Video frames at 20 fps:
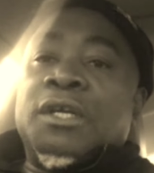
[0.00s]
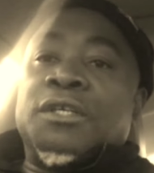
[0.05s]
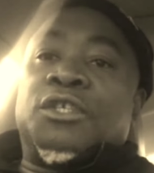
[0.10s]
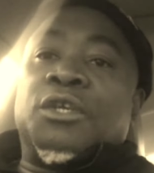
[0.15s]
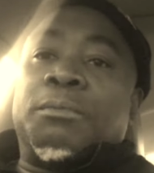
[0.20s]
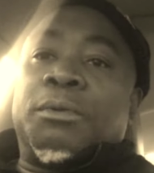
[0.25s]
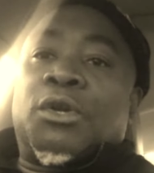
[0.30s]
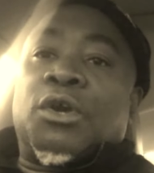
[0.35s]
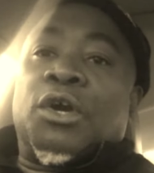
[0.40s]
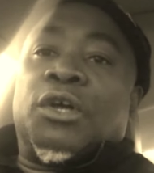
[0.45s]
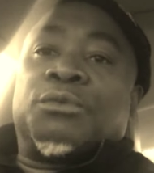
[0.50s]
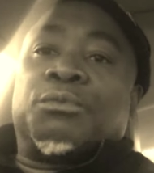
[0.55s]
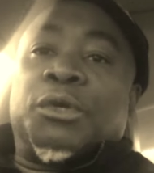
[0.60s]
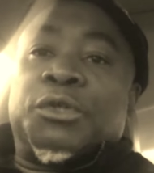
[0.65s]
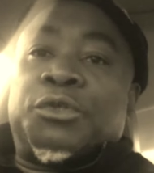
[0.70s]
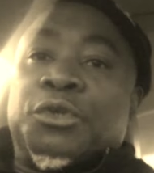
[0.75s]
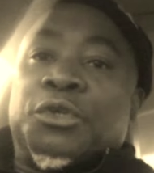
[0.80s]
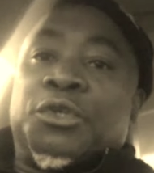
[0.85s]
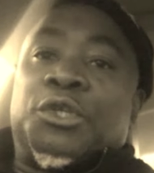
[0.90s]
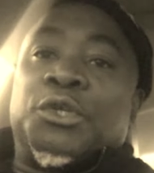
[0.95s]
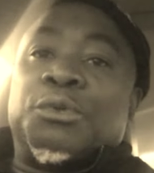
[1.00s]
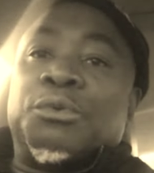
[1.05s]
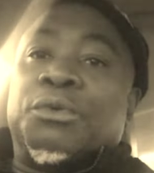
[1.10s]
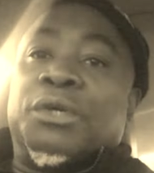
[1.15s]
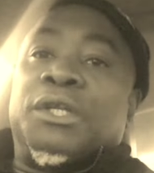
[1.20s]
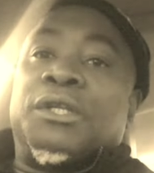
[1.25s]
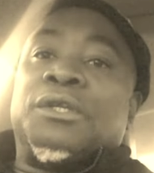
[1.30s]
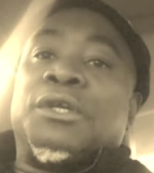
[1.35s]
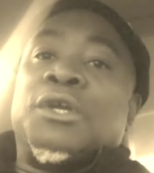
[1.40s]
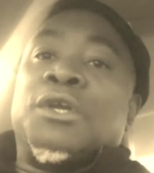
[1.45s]
See, because you're
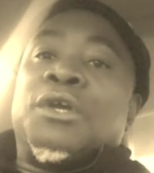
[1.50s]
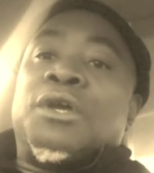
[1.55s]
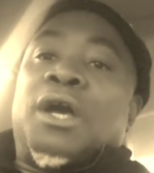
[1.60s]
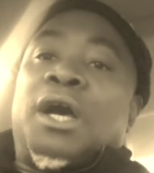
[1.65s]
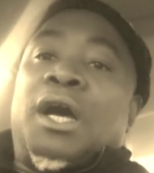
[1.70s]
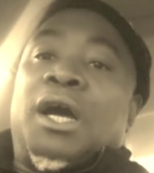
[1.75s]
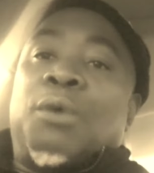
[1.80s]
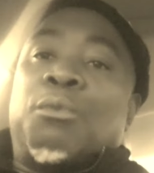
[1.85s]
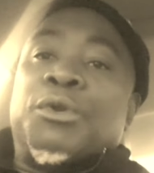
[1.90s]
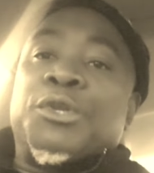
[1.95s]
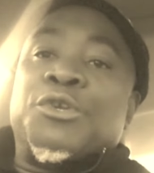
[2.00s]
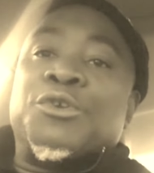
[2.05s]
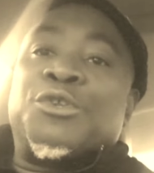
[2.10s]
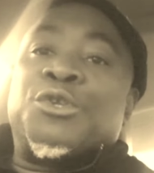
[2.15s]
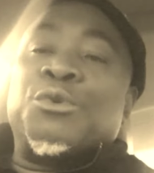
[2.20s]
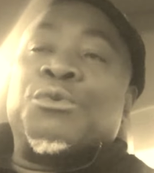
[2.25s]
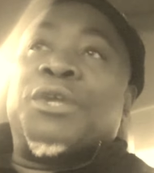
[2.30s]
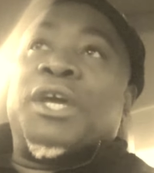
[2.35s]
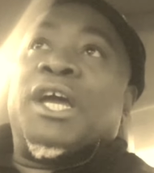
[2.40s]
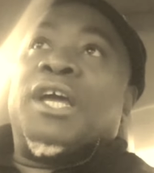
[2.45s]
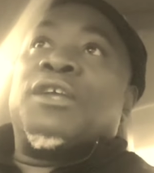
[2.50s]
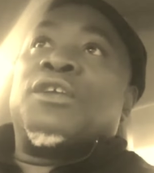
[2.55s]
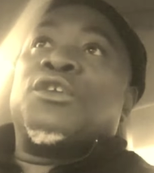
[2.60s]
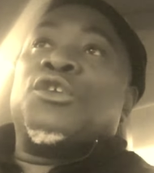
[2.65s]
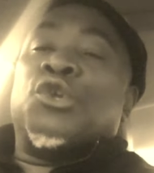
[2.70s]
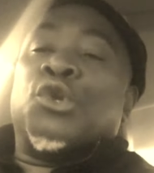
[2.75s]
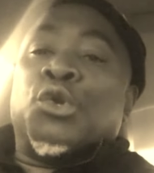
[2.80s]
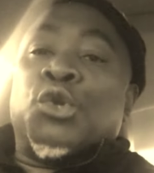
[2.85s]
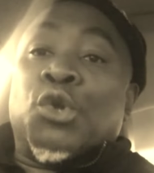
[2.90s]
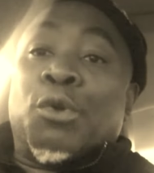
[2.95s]
doing uh, when you do that,
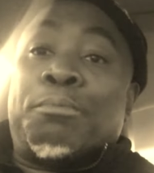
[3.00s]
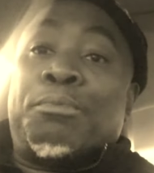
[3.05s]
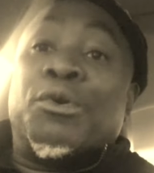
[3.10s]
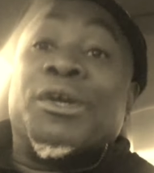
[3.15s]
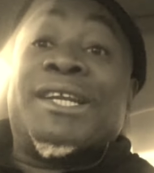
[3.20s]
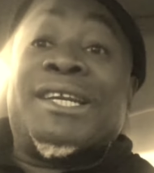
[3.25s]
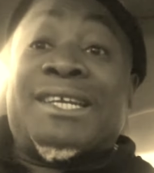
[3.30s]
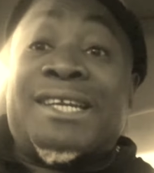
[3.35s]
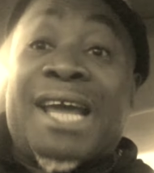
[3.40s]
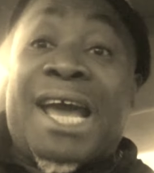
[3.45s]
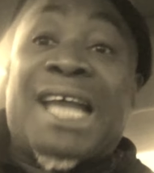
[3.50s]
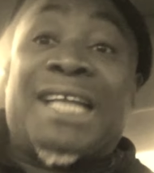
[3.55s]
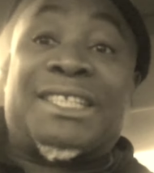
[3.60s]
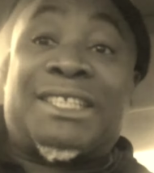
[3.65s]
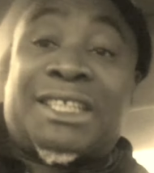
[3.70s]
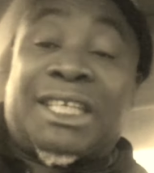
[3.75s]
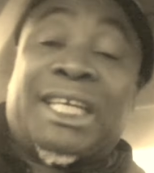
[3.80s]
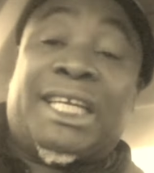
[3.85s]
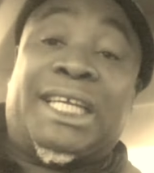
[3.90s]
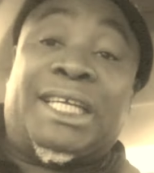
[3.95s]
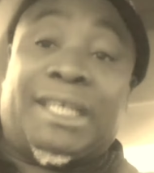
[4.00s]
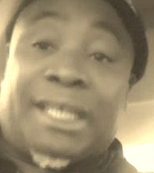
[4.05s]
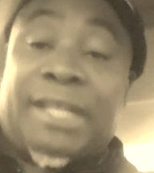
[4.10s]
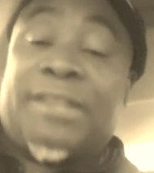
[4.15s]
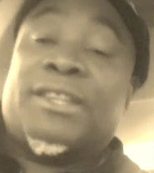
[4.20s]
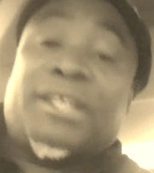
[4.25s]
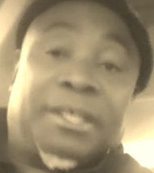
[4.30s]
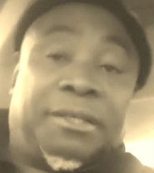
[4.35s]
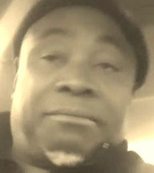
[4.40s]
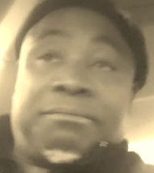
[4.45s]
you, are putting that seed
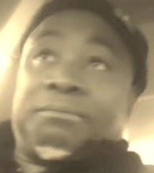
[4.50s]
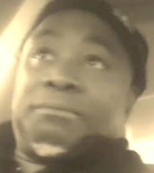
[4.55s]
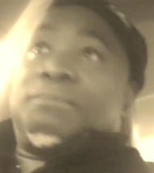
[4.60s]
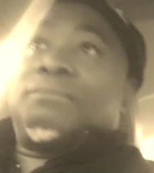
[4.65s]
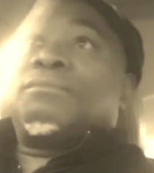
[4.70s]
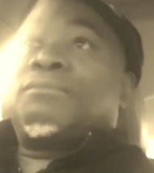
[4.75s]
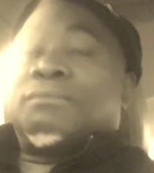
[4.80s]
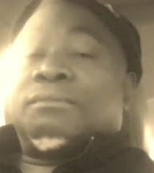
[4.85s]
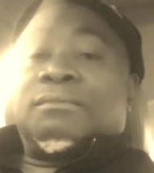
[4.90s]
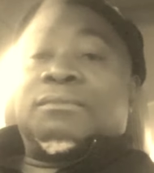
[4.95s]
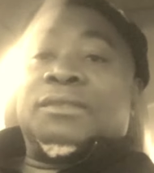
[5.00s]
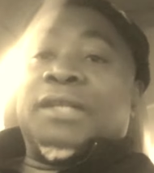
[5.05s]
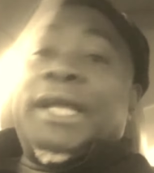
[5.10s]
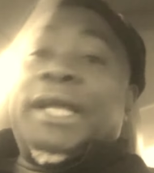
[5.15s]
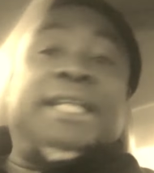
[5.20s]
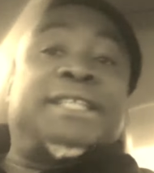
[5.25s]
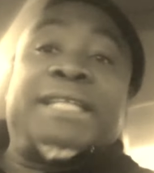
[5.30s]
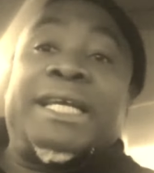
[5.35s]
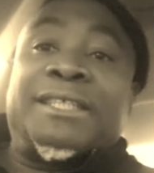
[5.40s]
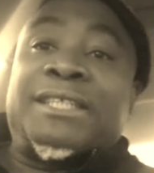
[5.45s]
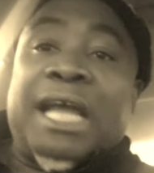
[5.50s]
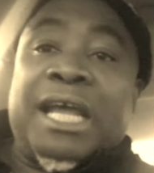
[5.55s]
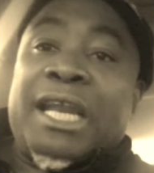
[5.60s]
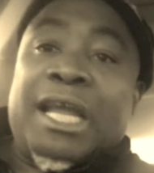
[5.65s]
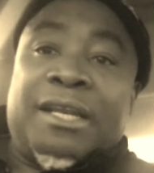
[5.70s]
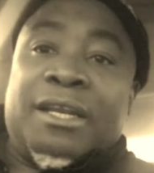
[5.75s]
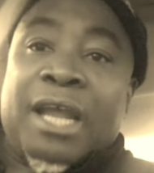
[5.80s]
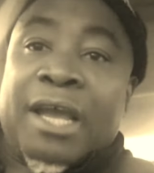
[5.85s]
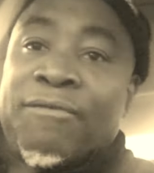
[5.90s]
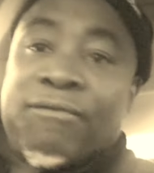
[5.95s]
in them, and that's not
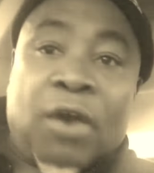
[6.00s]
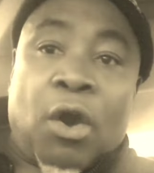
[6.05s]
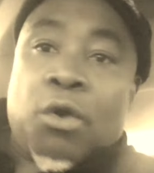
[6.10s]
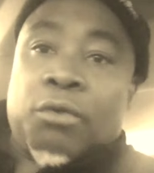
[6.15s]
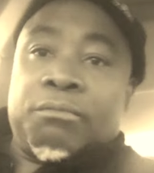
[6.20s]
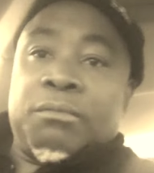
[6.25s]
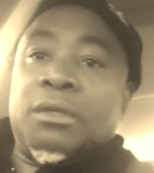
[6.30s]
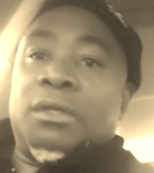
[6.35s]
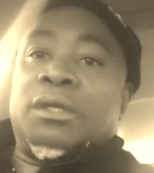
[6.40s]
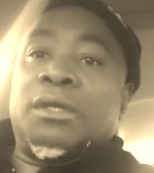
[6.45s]
that their fault.